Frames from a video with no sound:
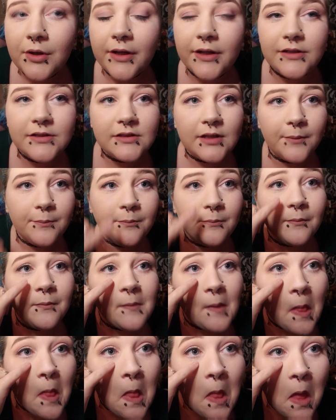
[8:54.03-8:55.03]
it's
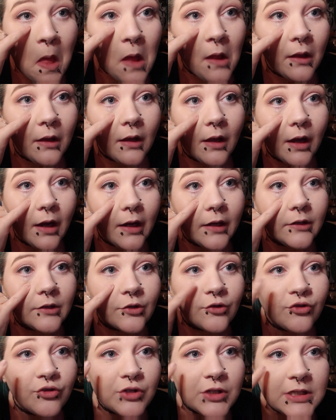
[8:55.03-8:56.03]
kind
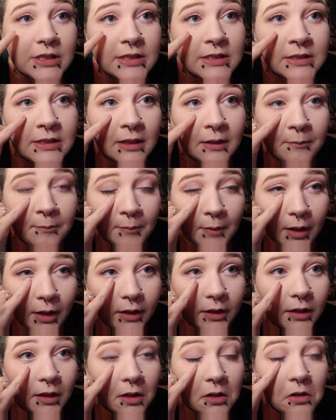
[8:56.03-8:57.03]
of creased in
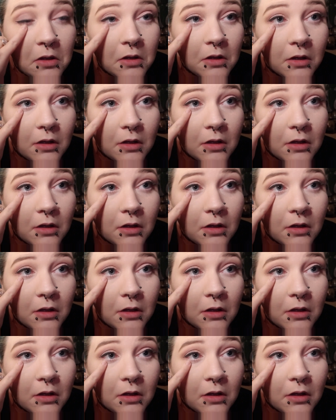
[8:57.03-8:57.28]
my